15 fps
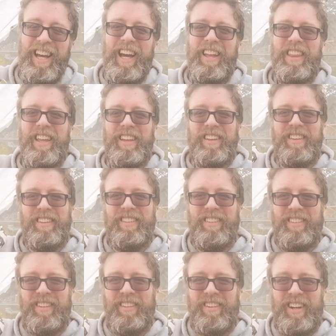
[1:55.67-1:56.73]
And then
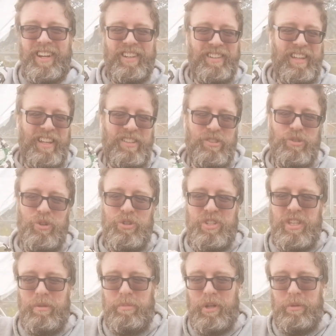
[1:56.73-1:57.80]
there you are, it's crushed
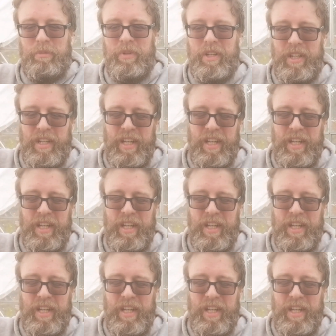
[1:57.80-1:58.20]
at the bottom.